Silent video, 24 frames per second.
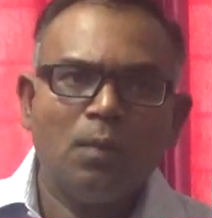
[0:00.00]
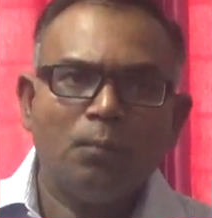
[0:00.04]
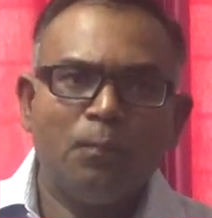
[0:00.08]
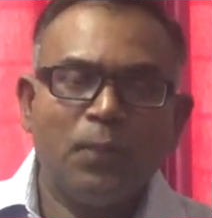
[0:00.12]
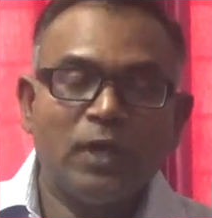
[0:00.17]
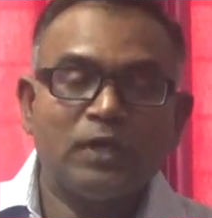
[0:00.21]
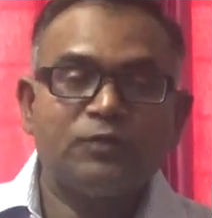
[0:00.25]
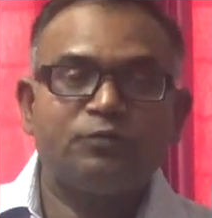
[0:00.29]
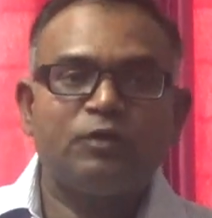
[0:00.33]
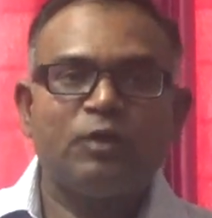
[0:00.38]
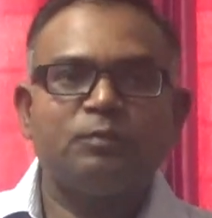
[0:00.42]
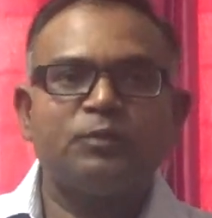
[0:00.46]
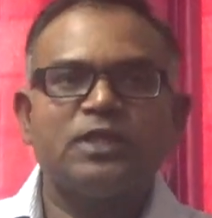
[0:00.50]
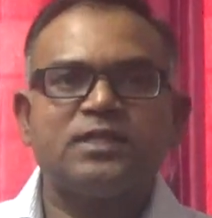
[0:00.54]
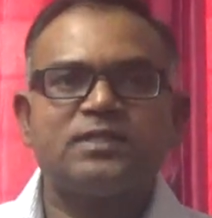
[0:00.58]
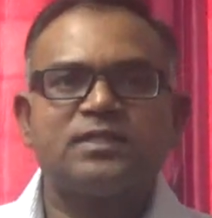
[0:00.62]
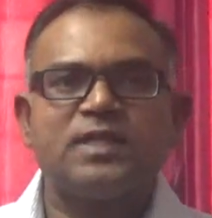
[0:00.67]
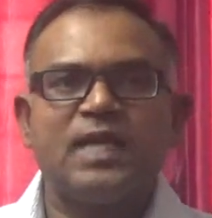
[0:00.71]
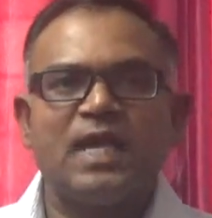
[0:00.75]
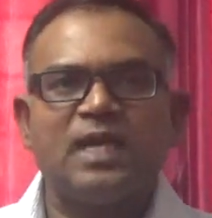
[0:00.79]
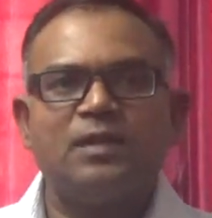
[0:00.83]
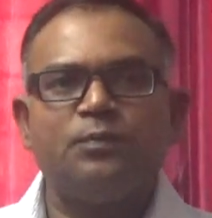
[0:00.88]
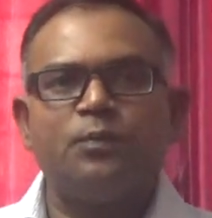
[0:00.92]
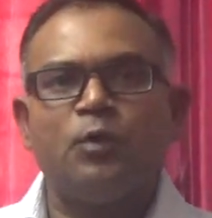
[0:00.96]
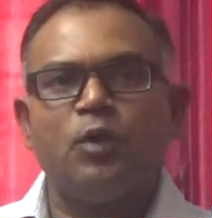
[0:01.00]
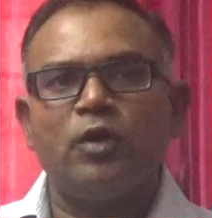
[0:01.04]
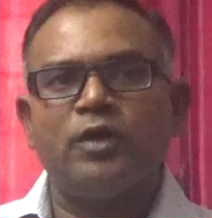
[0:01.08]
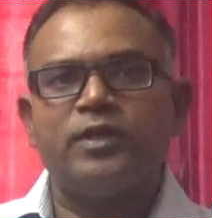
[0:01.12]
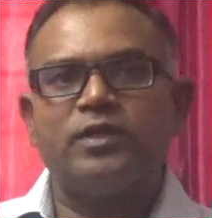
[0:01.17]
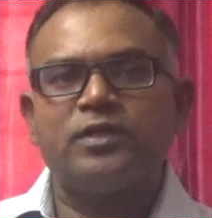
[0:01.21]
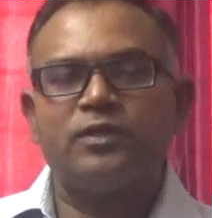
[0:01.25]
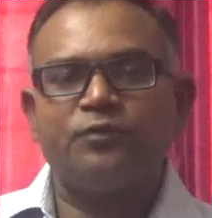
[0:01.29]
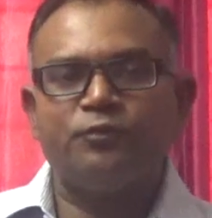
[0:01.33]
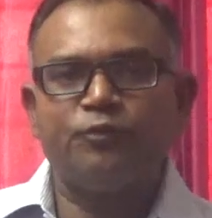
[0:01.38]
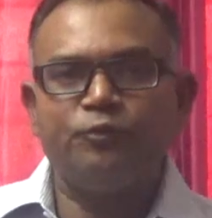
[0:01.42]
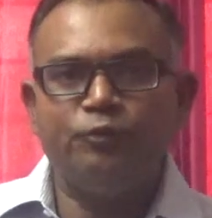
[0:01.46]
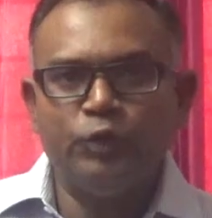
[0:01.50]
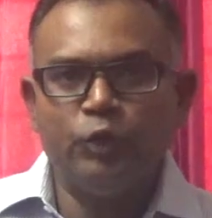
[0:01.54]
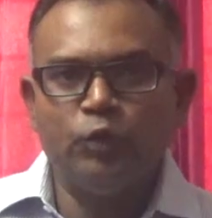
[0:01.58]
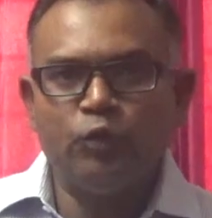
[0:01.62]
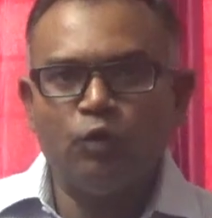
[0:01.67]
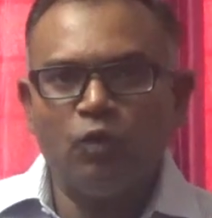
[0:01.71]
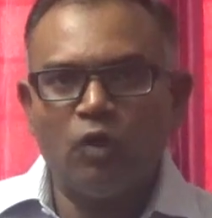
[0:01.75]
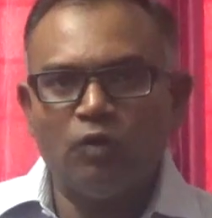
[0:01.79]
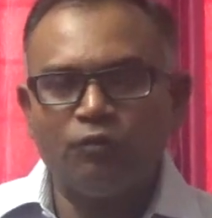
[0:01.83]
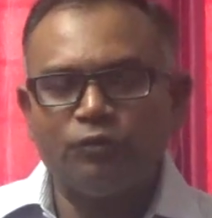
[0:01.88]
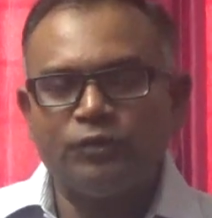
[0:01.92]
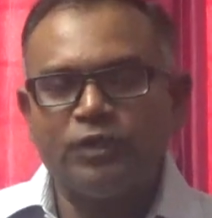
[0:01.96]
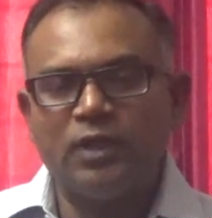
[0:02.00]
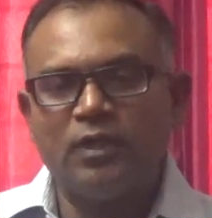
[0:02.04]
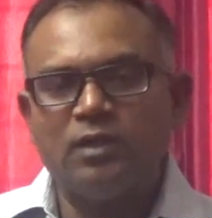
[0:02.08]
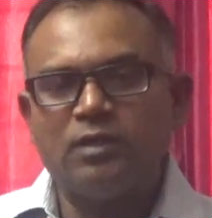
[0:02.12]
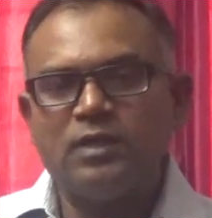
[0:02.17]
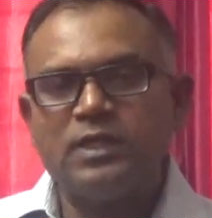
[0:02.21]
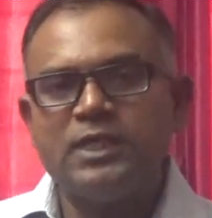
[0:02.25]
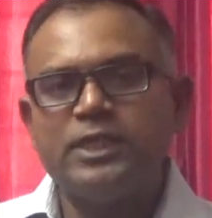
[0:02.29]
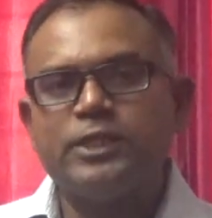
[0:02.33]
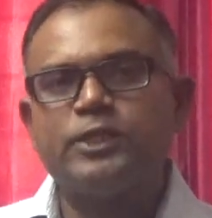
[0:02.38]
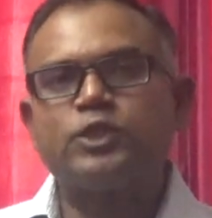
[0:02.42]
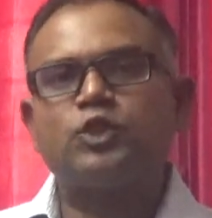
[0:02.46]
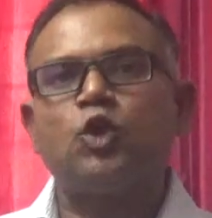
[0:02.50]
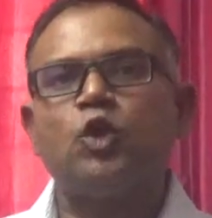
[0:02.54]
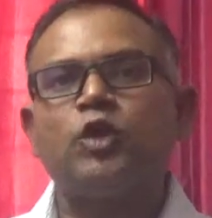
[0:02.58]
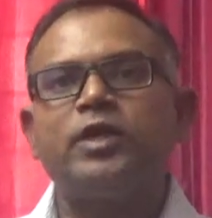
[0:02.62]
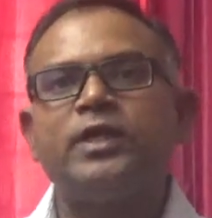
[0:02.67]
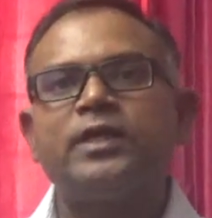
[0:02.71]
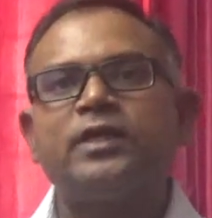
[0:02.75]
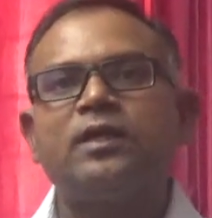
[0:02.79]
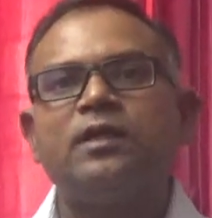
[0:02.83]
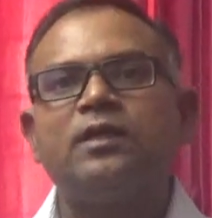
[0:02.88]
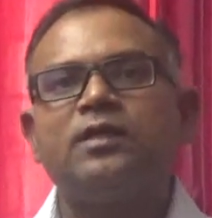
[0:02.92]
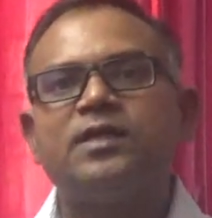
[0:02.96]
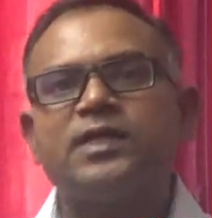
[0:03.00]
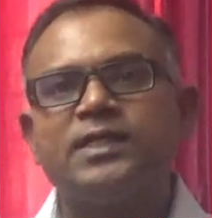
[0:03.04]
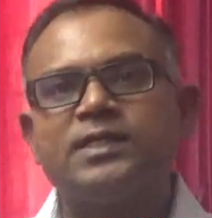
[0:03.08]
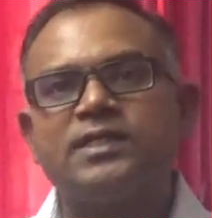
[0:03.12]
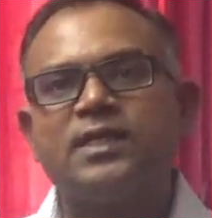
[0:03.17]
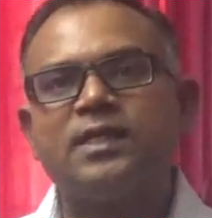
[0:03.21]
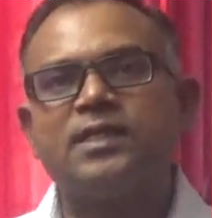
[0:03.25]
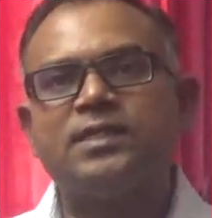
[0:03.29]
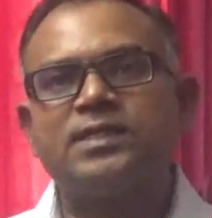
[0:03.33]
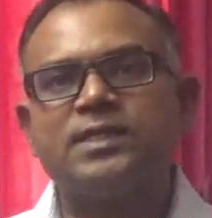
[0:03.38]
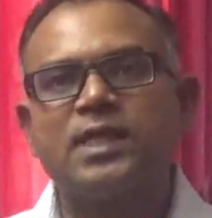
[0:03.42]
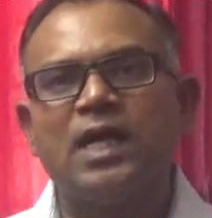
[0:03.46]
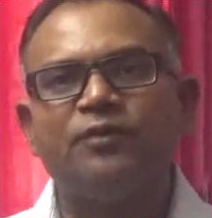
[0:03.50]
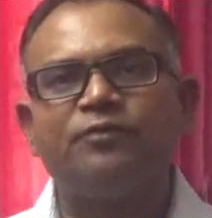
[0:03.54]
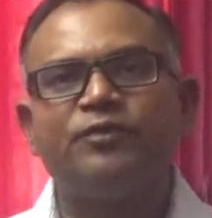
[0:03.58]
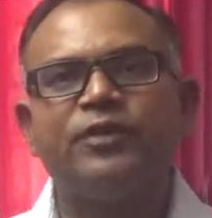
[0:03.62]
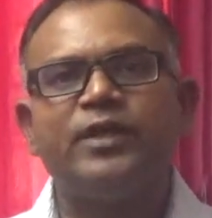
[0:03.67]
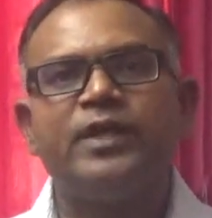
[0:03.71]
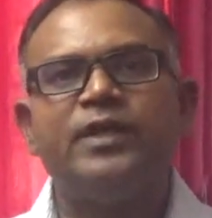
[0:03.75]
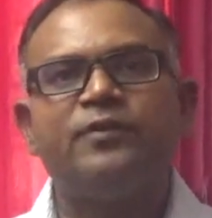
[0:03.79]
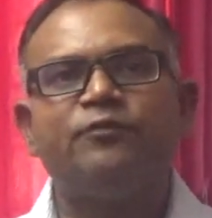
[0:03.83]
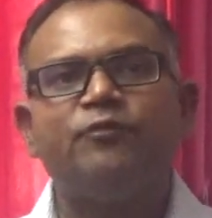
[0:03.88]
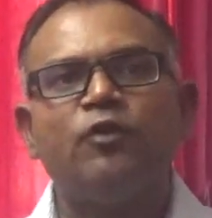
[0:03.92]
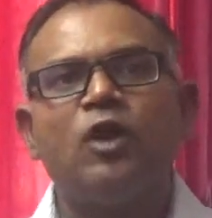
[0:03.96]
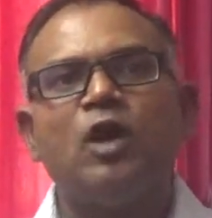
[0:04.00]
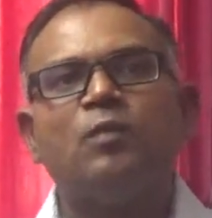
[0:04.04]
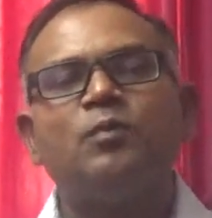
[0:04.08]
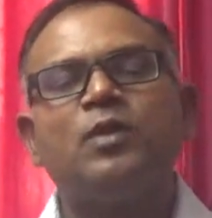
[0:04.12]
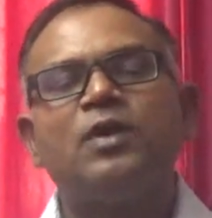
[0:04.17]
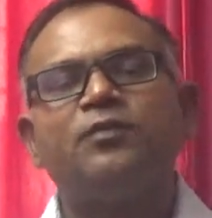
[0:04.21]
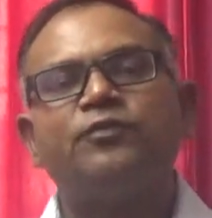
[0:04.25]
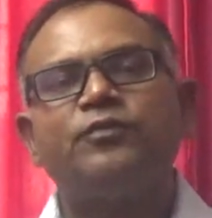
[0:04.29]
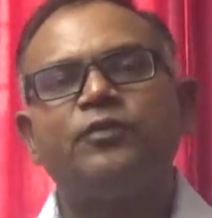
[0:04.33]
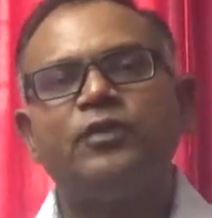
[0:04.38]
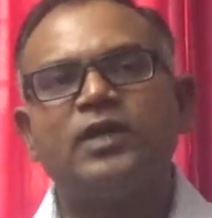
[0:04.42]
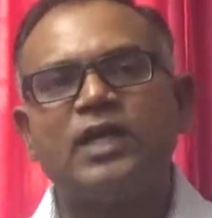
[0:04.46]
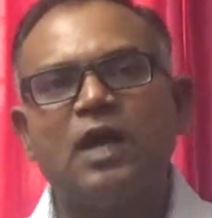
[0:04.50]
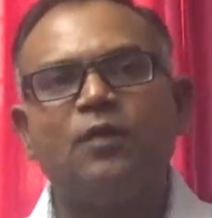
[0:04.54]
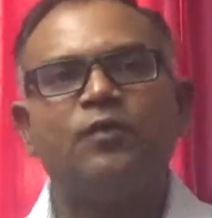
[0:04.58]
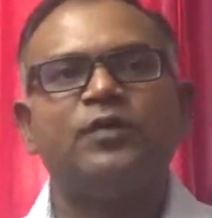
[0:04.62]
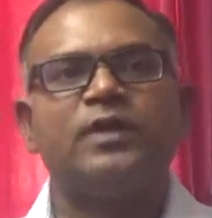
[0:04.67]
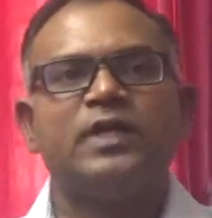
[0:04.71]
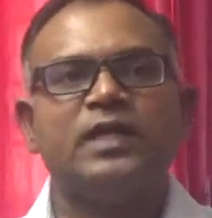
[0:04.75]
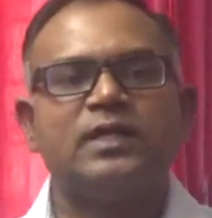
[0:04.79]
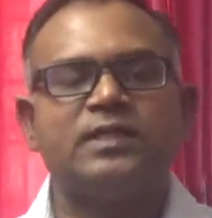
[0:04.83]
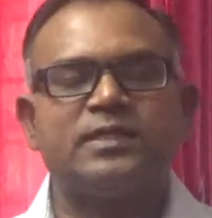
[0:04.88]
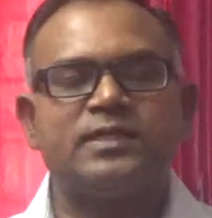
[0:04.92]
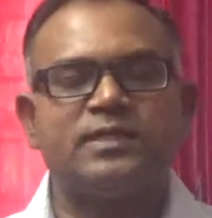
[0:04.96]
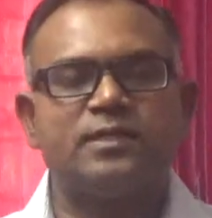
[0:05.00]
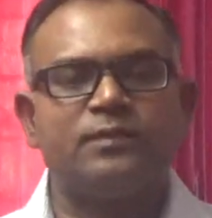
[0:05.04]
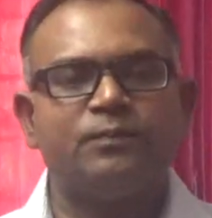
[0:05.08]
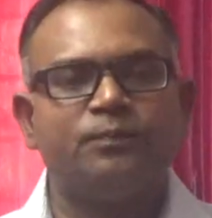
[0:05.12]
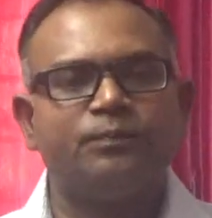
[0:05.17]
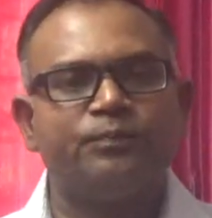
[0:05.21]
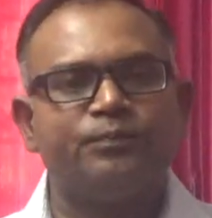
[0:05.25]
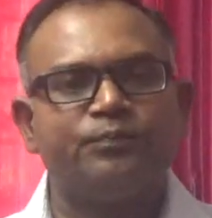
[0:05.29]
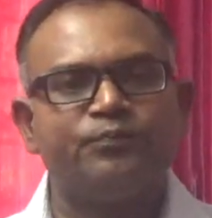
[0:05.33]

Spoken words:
but from the standpoint of view of the historical results of a form of governance.